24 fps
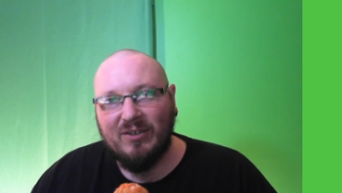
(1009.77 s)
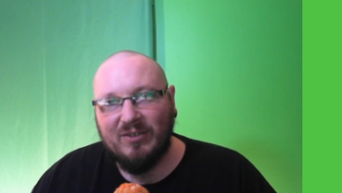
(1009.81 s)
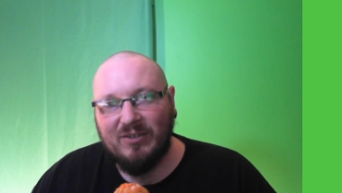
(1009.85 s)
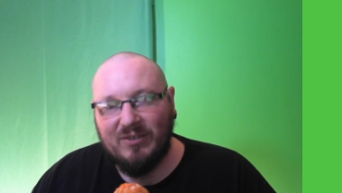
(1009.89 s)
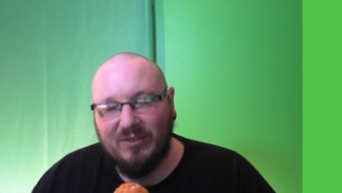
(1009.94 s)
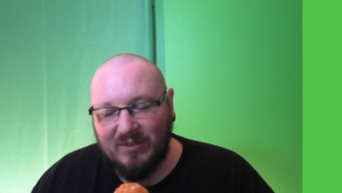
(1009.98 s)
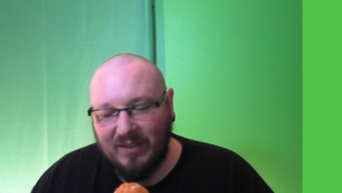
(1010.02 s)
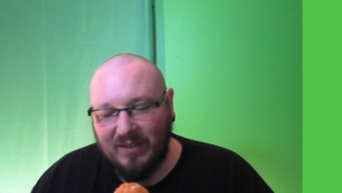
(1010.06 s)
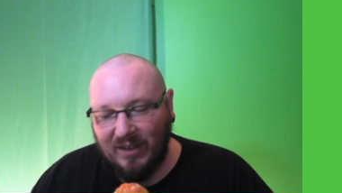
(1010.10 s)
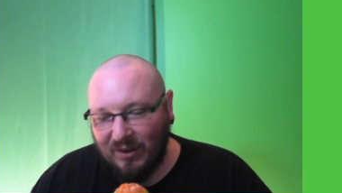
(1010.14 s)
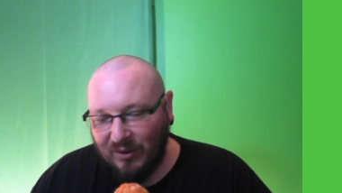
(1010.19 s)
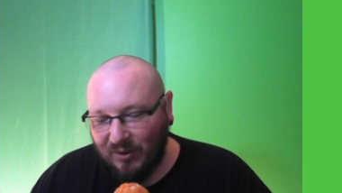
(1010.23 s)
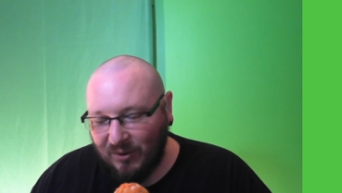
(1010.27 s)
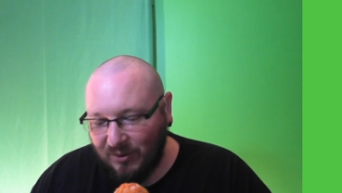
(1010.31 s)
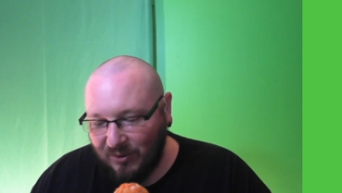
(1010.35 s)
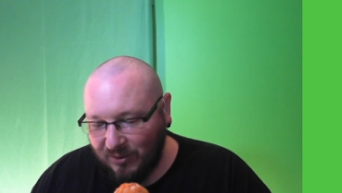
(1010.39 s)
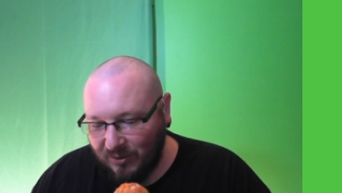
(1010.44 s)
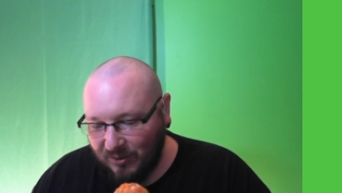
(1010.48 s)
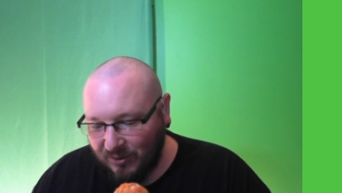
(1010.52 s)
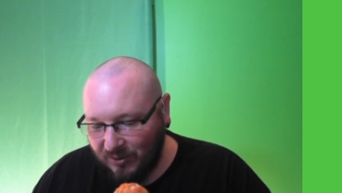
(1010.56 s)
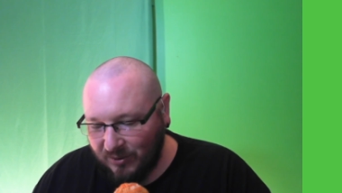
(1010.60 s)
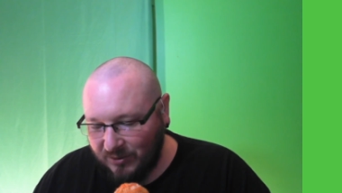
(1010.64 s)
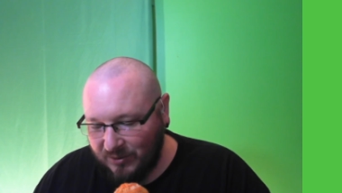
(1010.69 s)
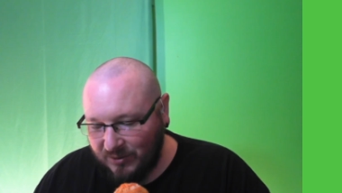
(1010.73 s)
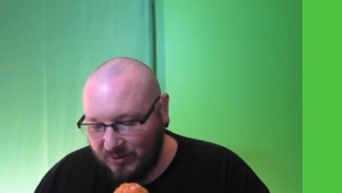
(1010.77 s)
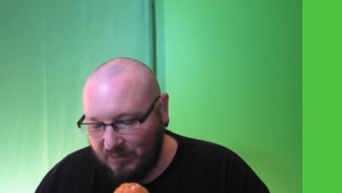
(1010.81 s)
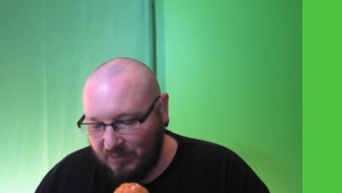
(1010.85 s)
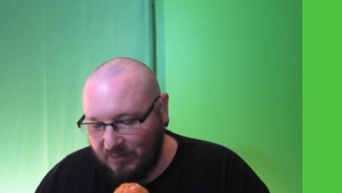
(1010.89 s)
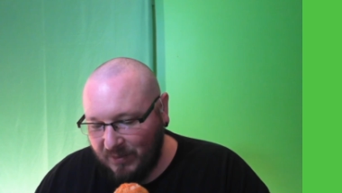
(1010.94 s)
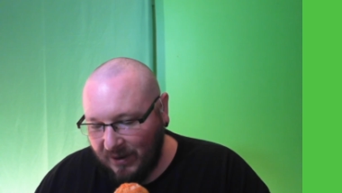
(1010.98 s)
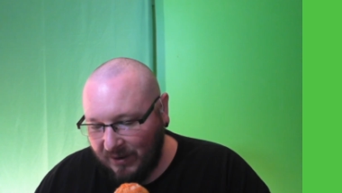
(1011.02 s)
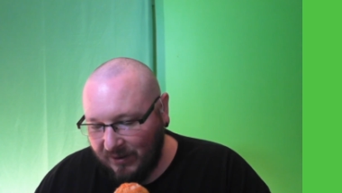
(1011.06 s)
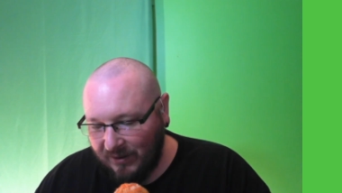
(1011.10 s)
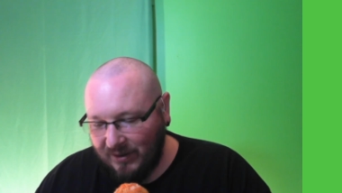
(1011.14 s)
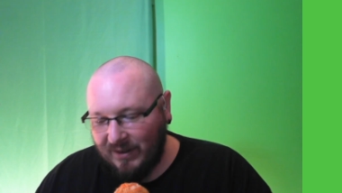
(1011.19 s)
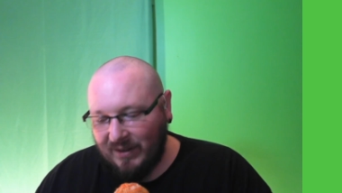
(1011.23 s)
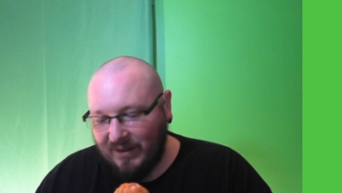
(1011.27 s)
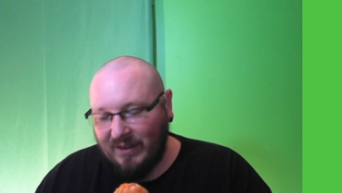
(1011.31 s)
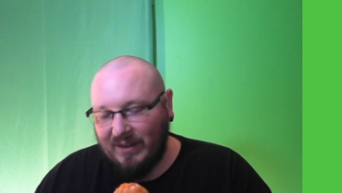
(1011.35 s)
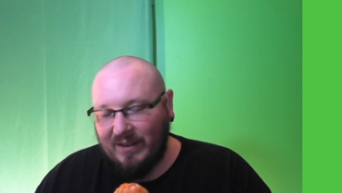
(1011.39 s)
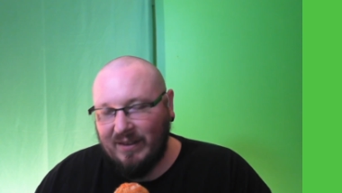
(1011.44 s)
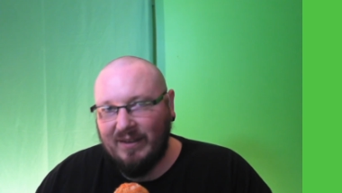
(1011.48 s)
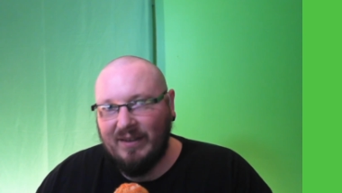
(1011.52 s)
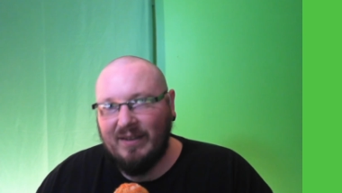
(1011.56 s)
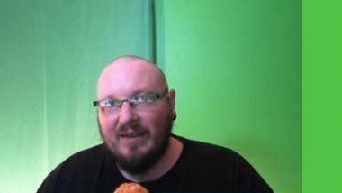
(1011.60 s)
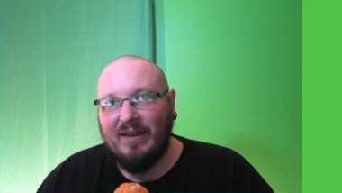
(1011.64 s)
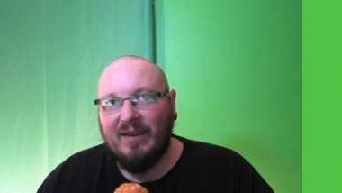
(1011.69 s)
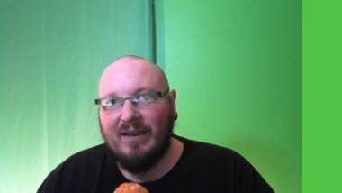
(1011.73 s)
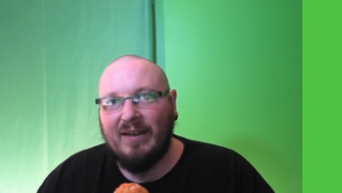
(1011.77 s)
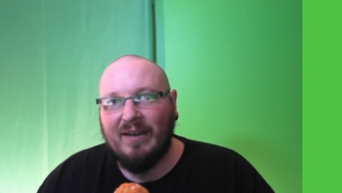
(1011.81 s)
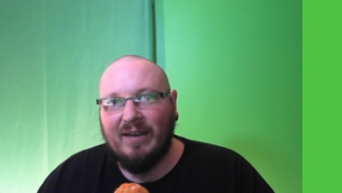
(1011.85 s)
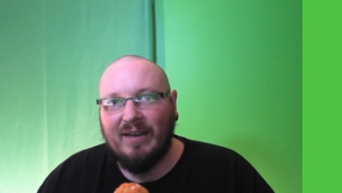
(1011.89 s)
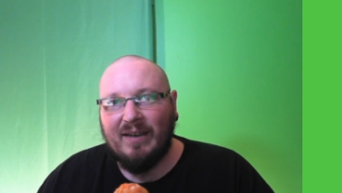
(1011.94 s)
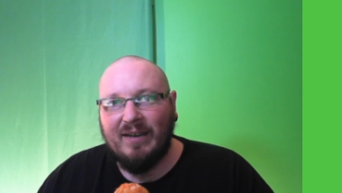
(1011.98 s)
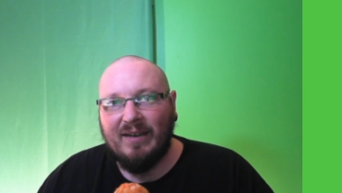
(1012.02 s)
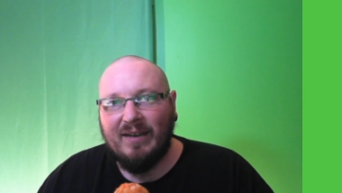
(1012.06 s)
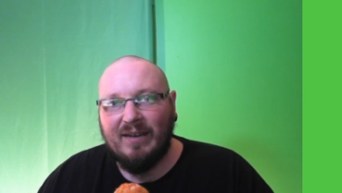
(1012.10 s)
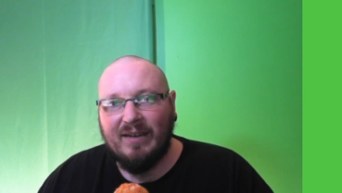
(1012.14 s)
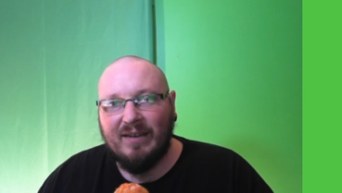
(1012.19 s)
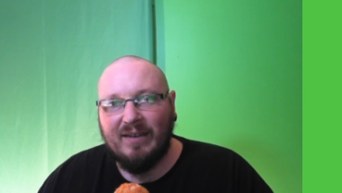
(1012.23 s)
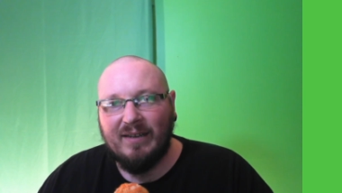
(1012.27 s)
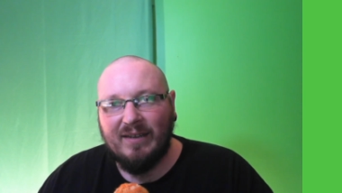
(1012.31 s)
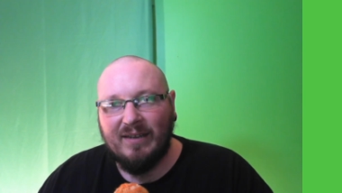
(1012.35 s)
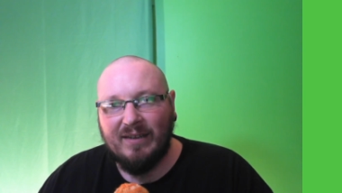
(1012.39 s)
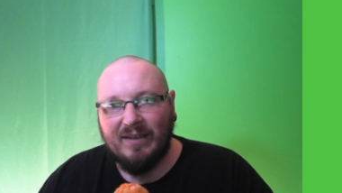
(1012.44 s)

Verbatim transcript: to that old parody, I